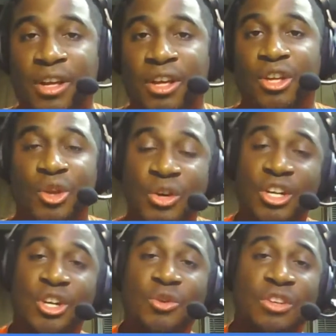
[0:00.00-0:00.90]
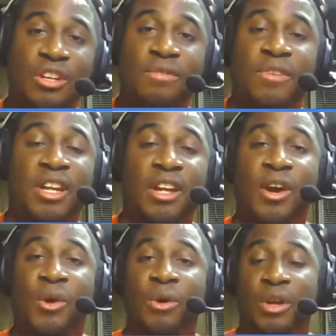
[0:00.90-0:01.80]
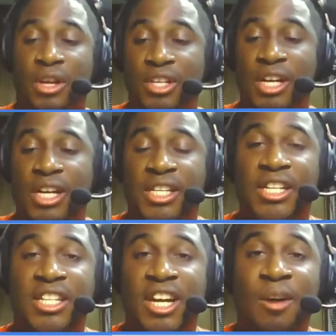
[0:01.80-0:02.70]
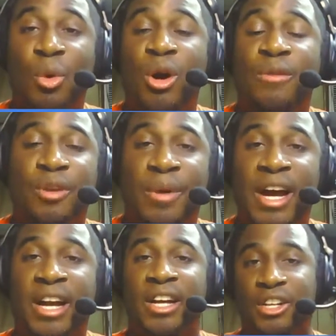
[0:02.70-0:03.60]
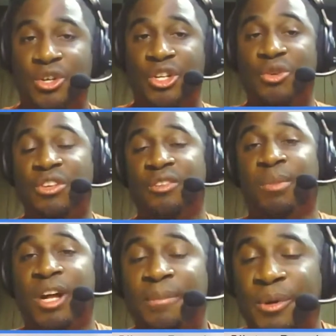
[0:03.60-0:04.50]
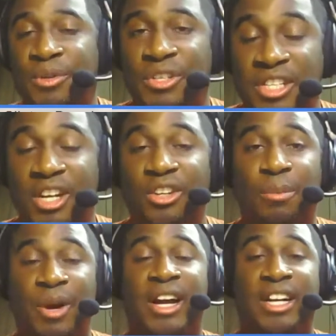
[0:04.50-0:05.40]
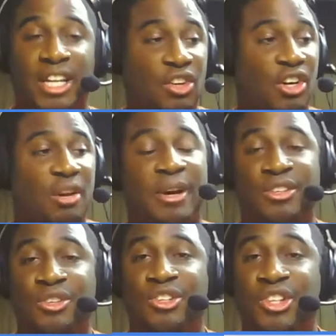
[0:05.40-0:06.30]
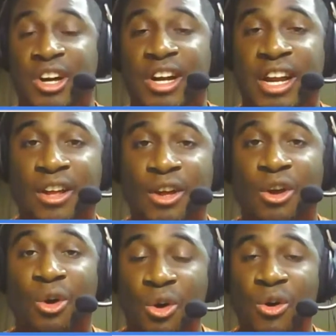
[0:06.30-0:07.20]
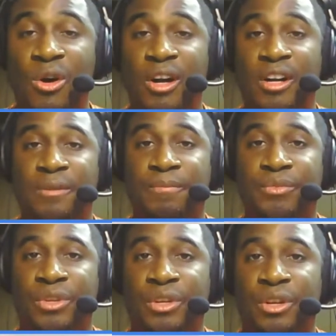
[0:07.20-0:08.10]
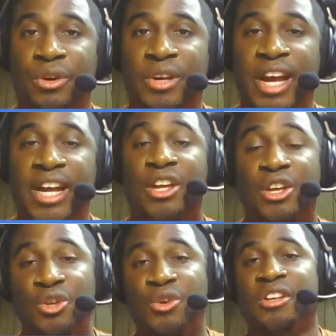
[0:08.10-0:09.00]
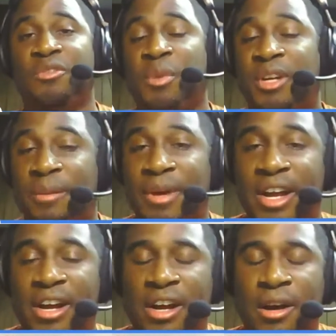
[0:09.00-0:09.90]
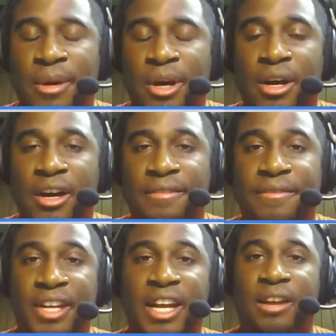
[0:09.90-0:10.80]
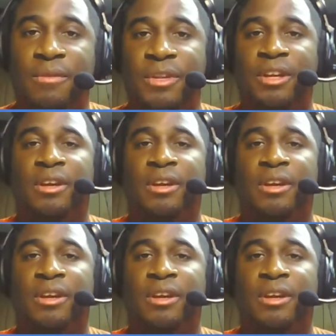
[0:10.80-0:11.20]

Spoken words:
You can use this video to sell more of your product. You can use these blog posts to sell the product and talk about your journey, or, okay, you can just become an affiliate with the